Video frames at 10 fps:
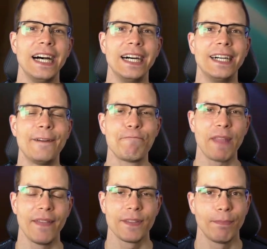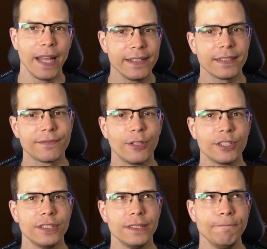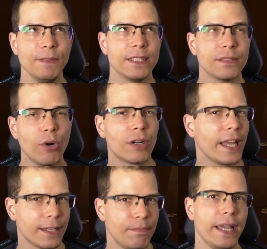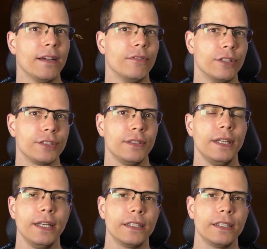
And the playtest version is more like a beta version.